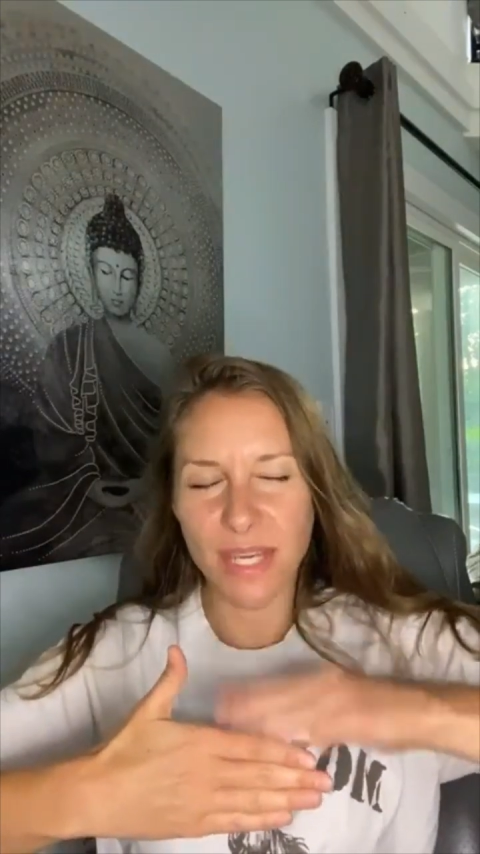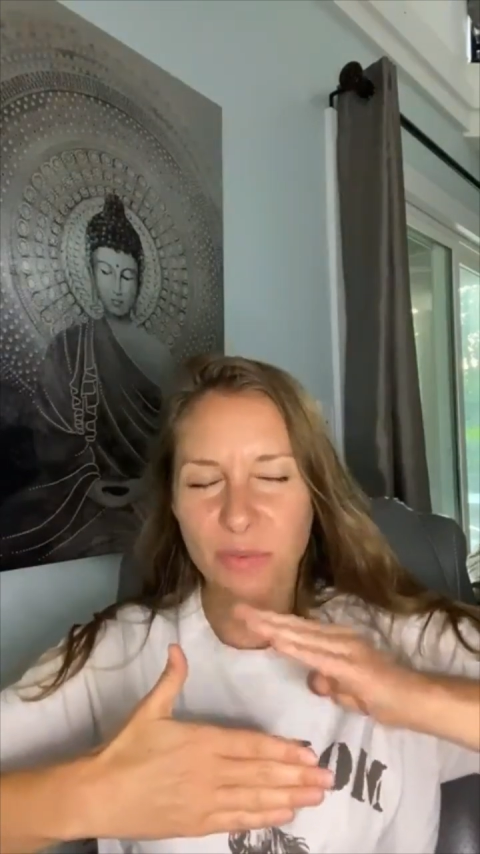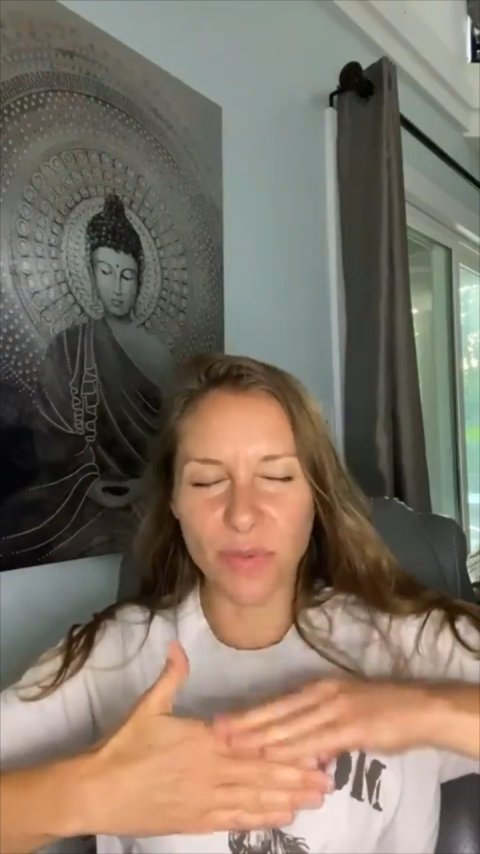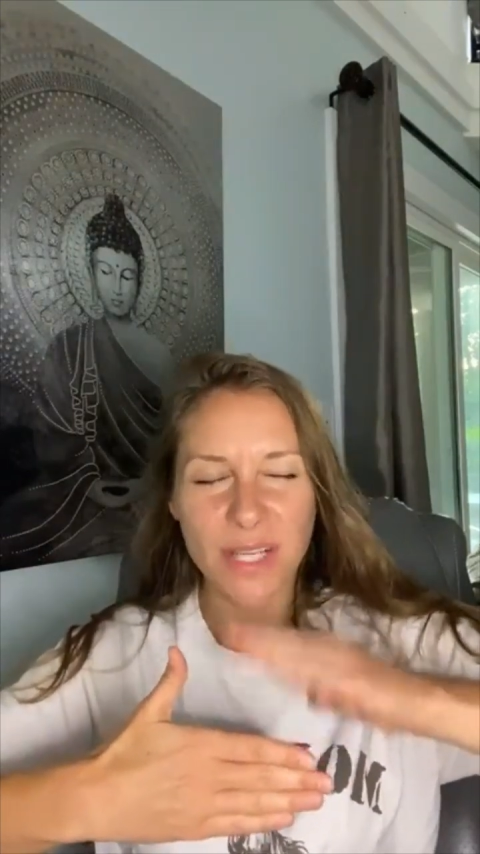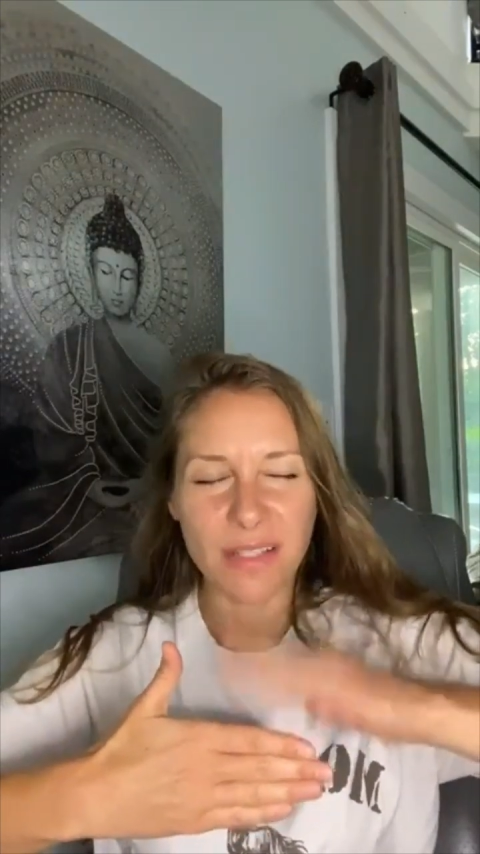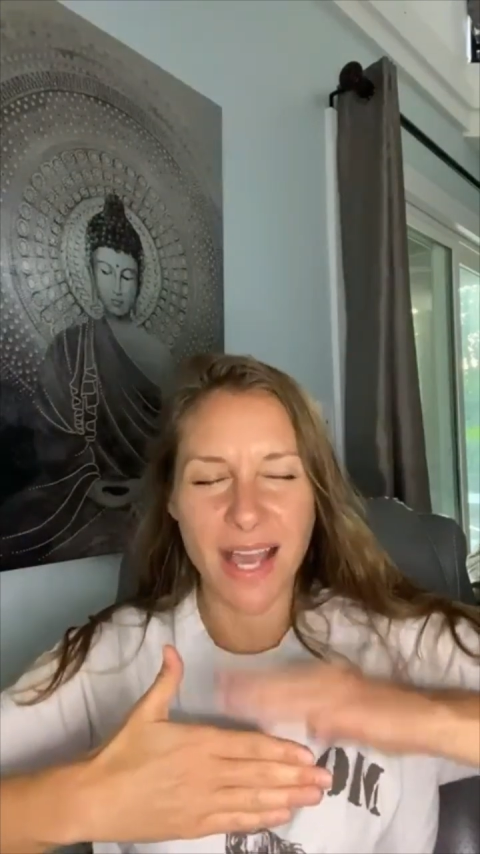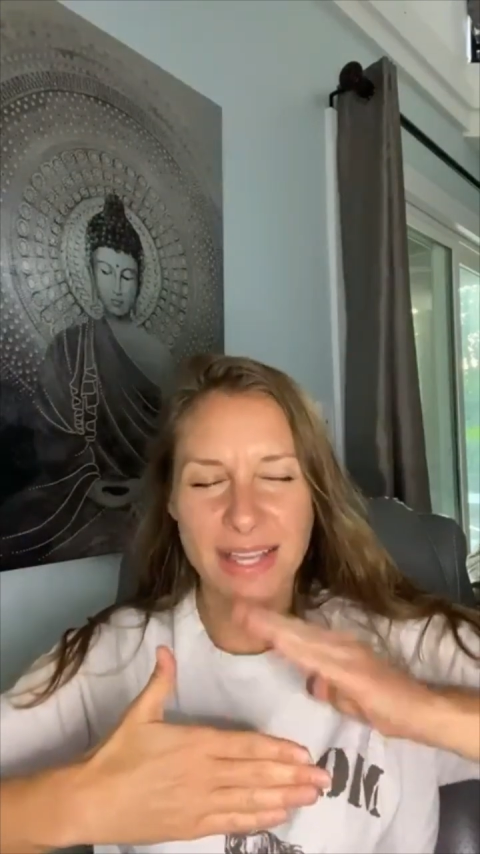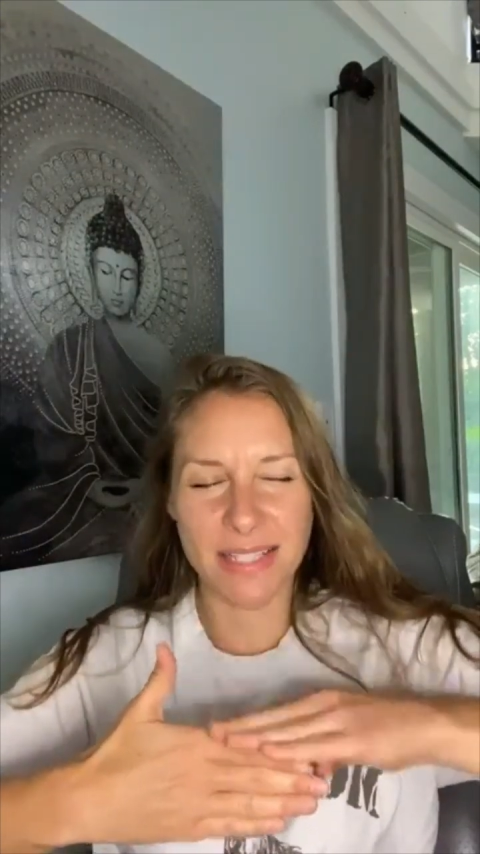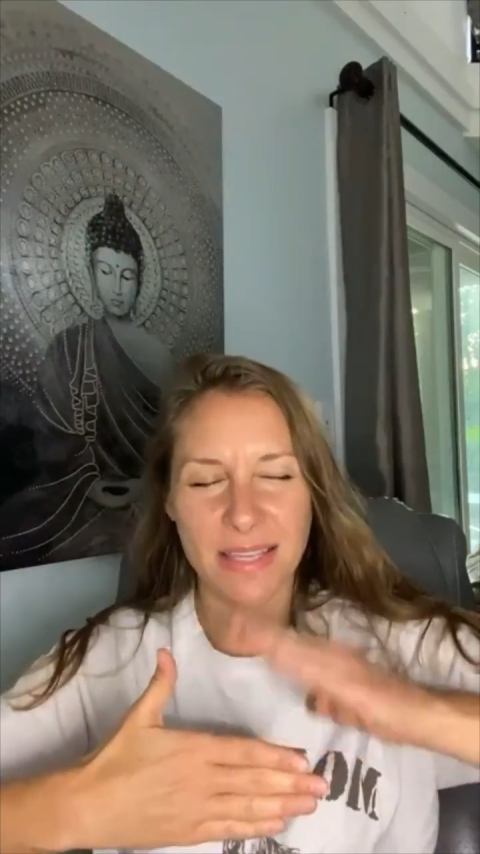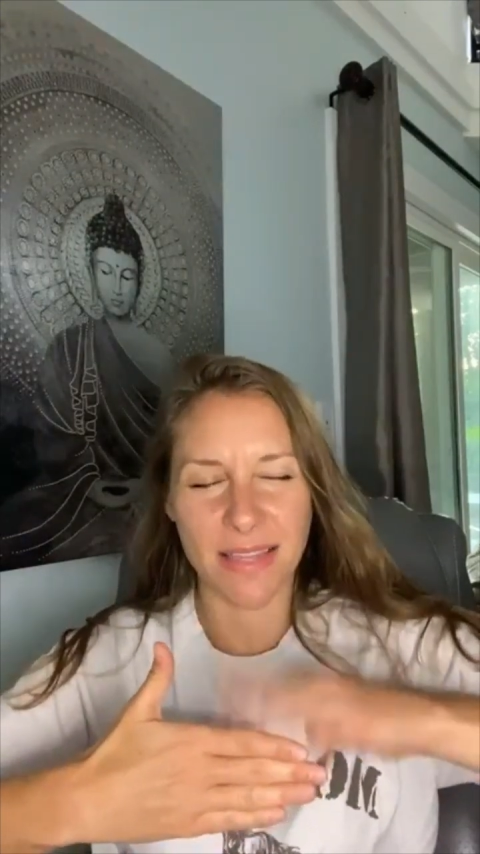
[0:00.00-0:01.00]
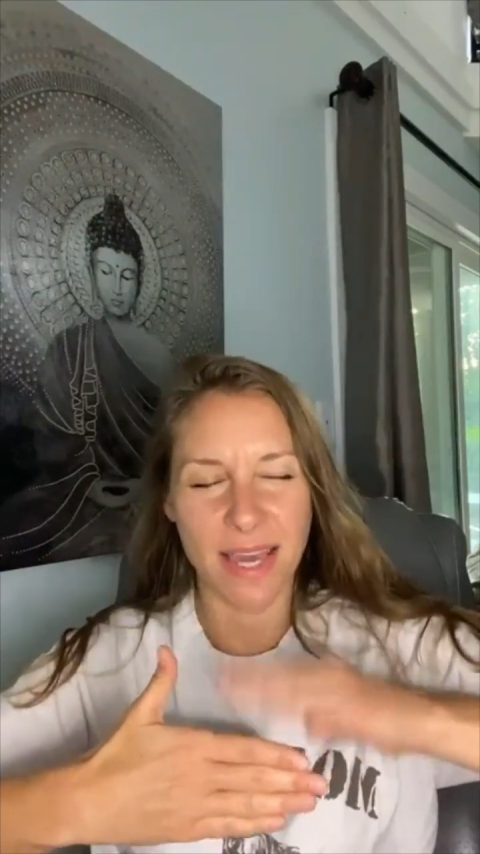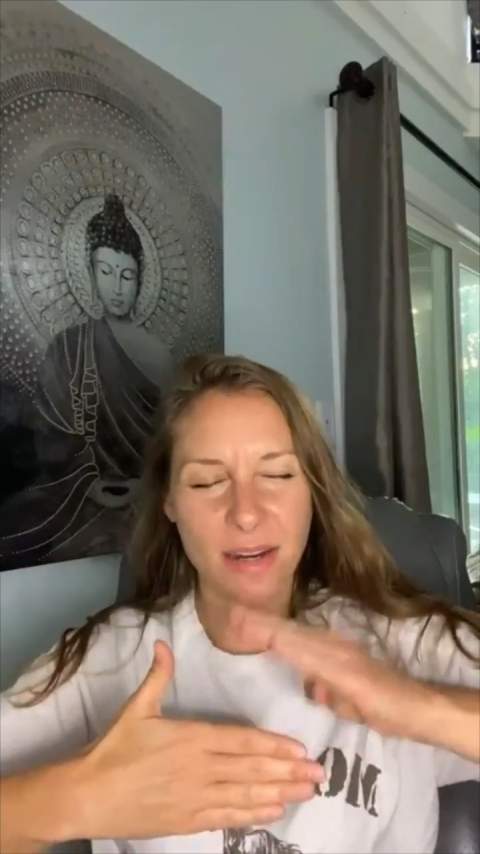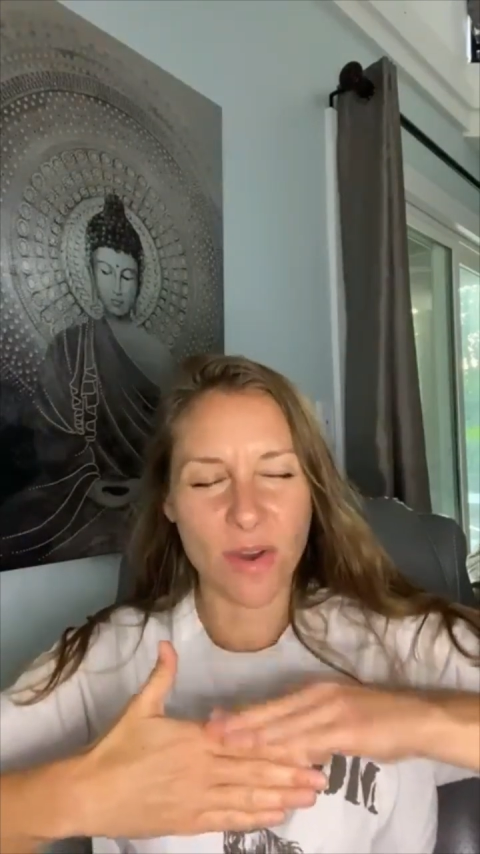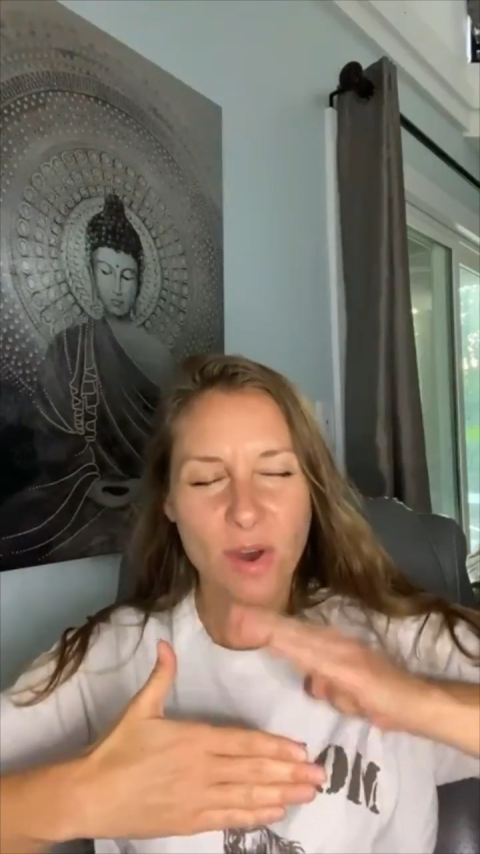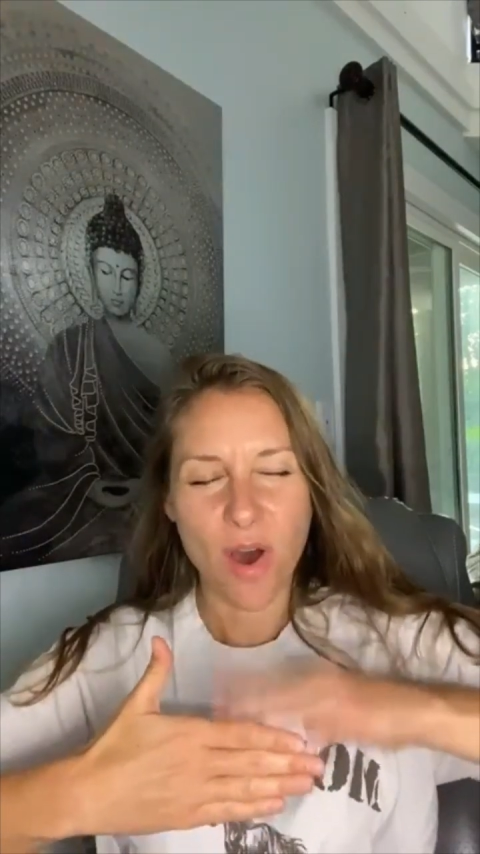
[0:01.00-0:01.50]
and realizing that